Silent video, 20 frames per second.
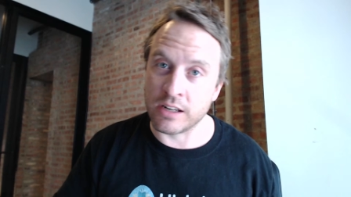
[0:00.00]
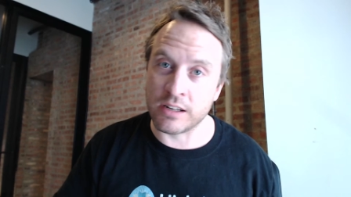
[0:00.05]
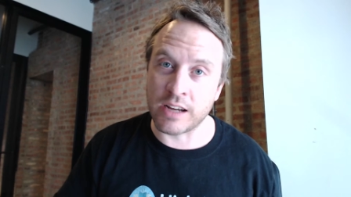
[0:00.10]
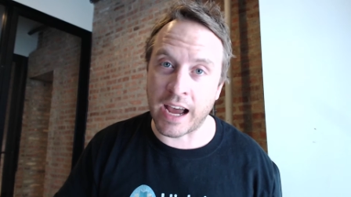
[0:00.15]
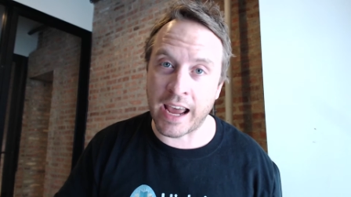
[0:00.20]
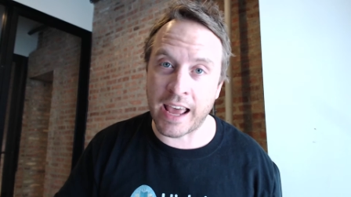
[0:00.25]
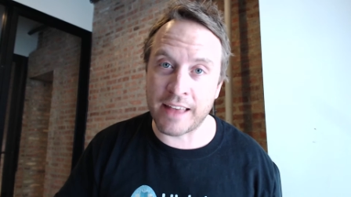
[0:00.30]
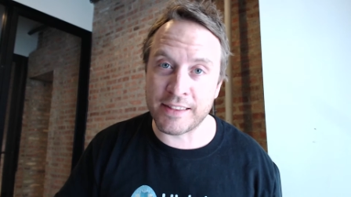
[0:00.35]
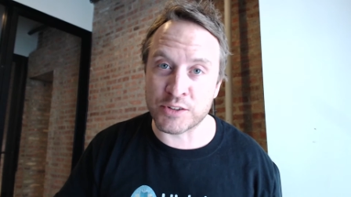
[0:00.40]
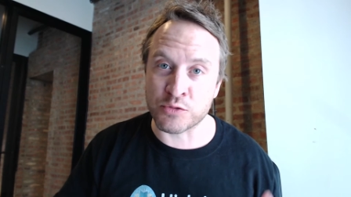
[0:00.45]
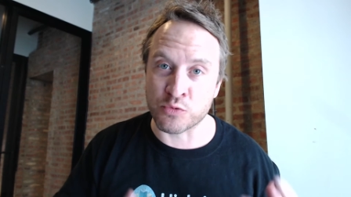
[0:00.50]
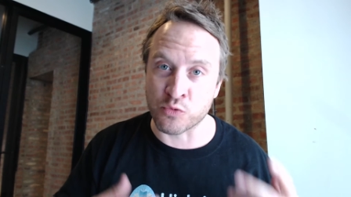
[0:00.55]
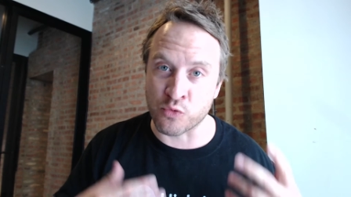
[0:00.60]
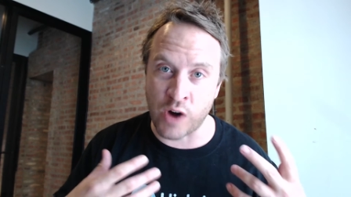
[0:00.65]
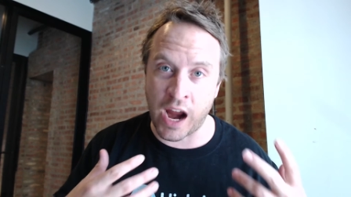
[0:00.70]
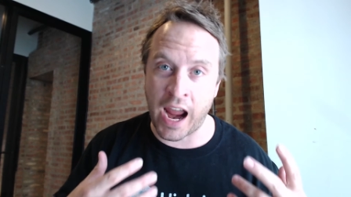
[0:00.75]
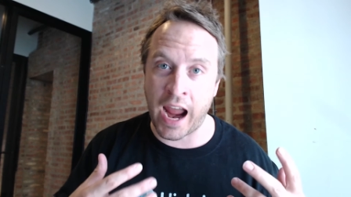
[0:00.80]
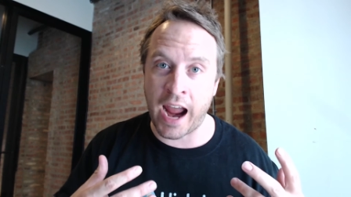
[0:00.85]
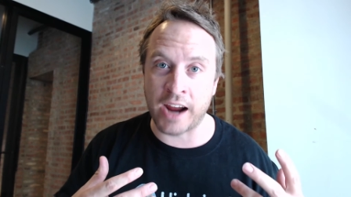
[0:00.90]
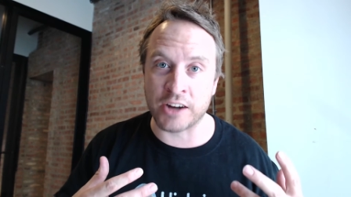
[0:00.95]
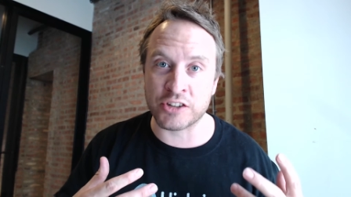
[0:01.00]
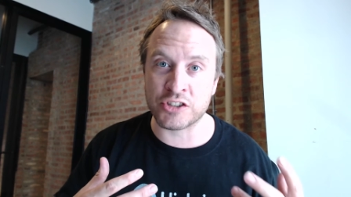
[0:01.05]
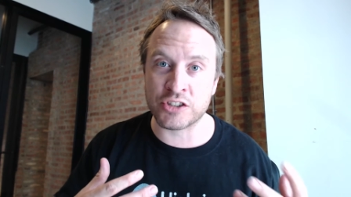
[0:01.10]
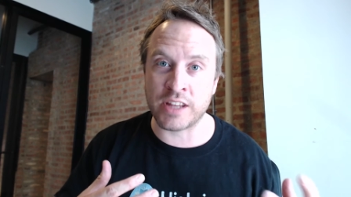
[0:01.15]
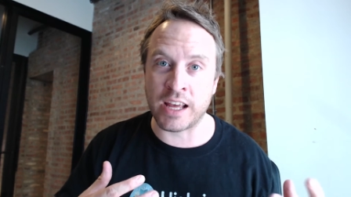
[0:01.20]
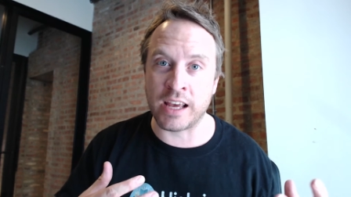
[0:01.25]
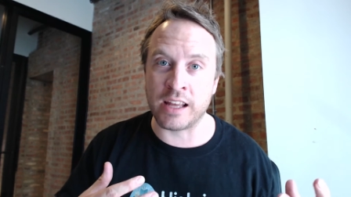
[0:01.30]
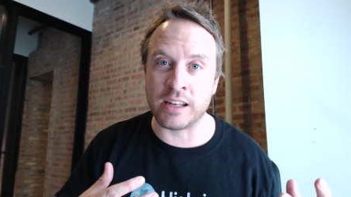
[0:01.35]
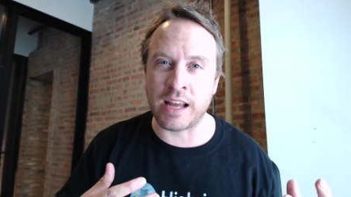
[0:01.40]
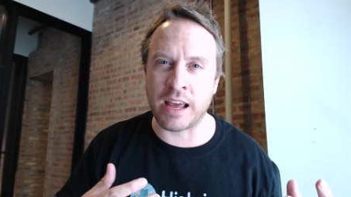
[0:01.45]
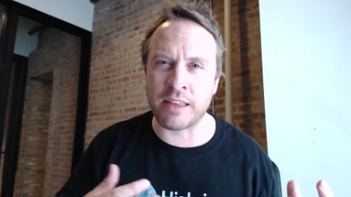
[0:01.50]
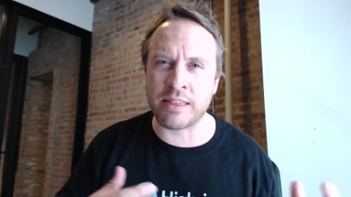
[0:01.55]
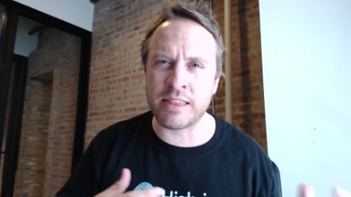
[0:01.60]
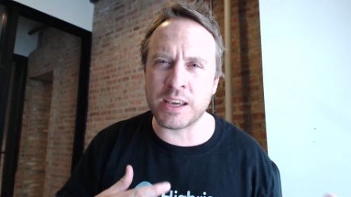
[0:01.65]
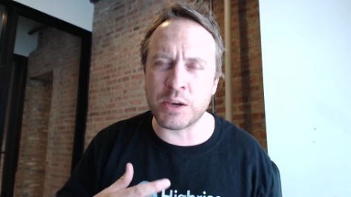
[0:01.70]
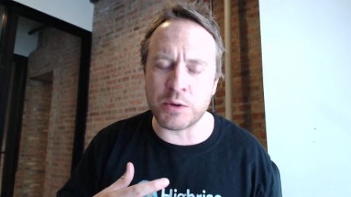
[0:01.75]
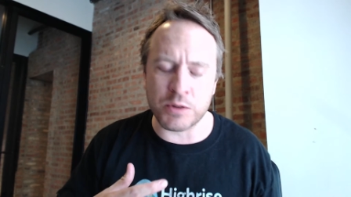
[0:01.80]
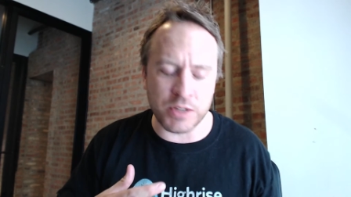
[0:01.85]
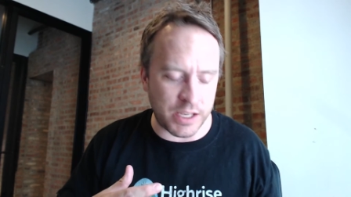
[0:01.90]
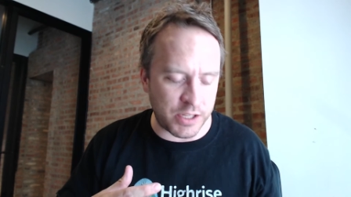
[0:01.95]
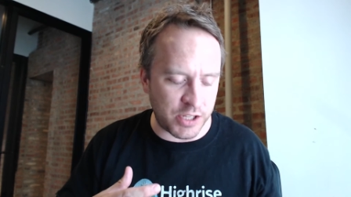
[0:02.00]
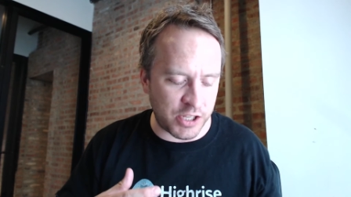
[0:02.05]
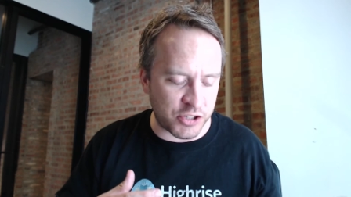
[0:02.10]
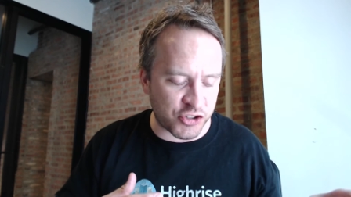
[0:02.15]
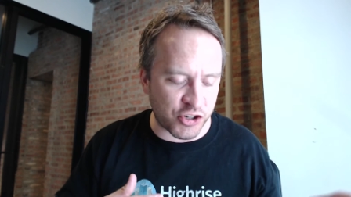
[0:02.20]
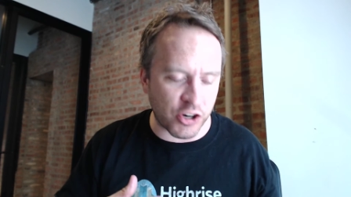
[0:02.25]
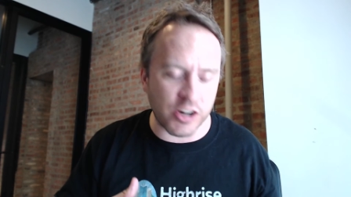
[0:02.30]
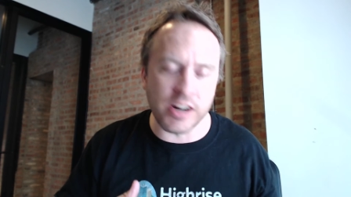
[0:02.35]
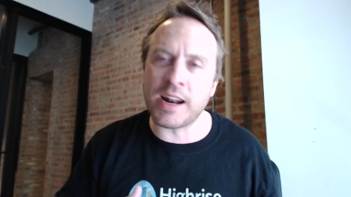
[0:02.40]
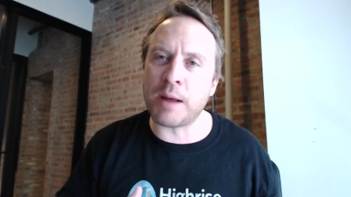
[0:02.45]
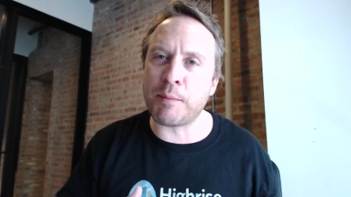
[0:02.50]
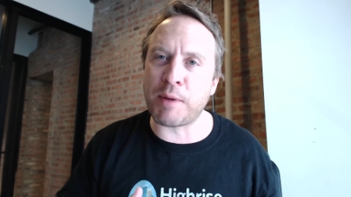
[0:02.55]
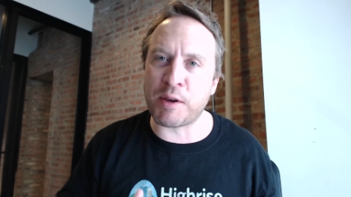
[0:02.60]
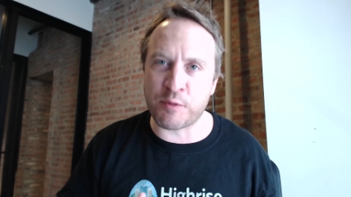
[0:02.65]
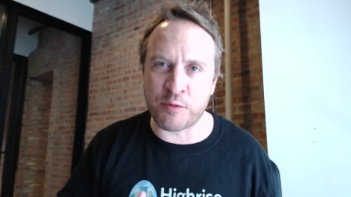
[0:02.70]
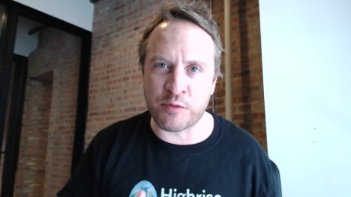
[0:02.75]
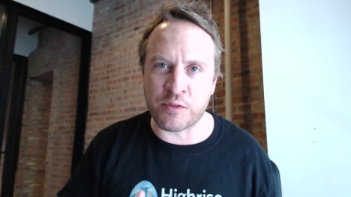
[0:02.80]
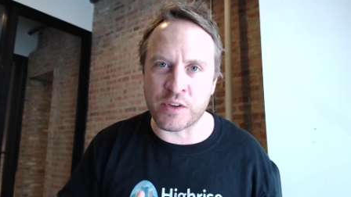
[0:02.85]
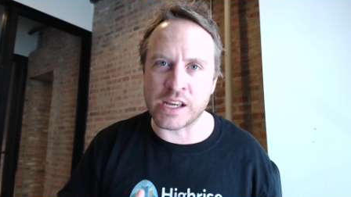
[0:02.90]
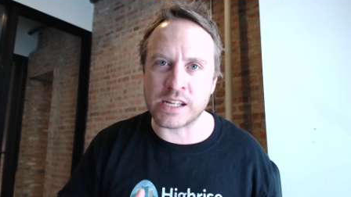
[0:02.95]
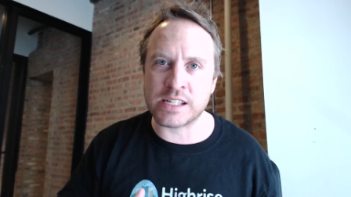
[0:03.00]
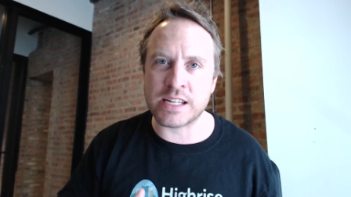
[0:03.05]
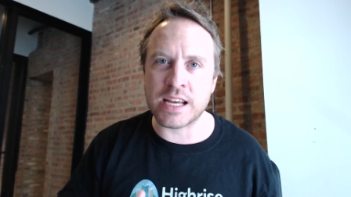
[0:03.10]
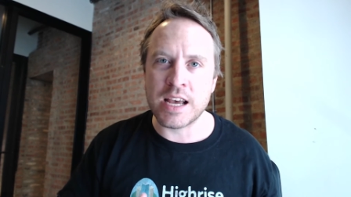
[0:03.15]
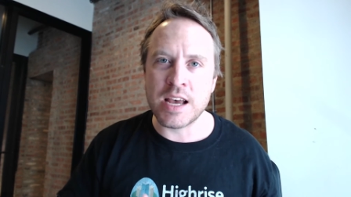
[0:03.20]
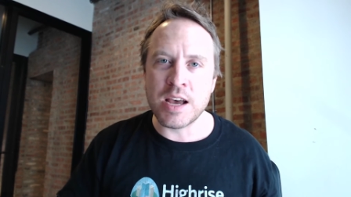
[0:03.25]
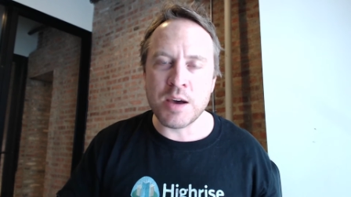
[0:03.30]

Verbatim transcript: I had this rash that I think it, it, started on my feet,